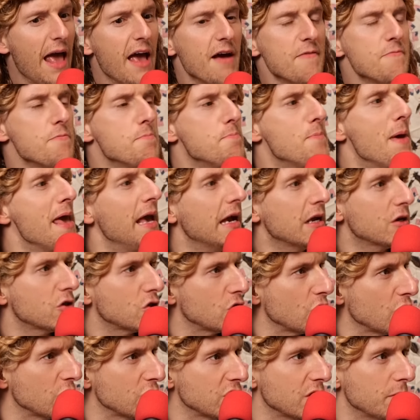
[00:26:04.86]
have
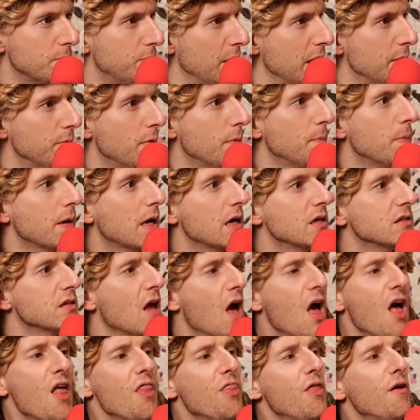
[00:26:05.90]
pictures of people because
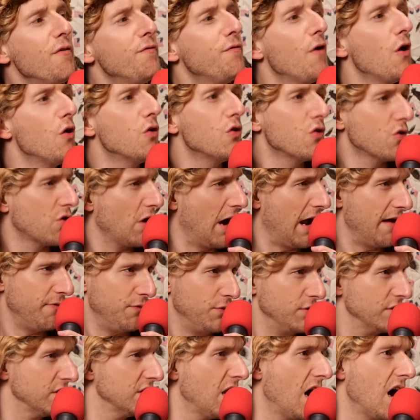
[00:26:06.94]
the photograph
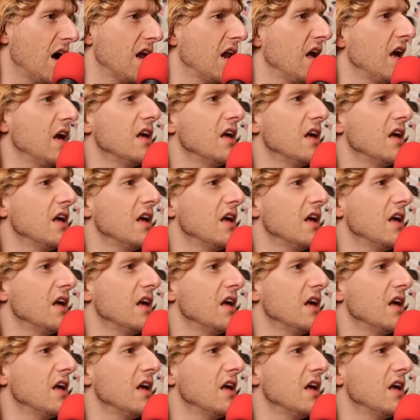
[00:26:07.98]
was not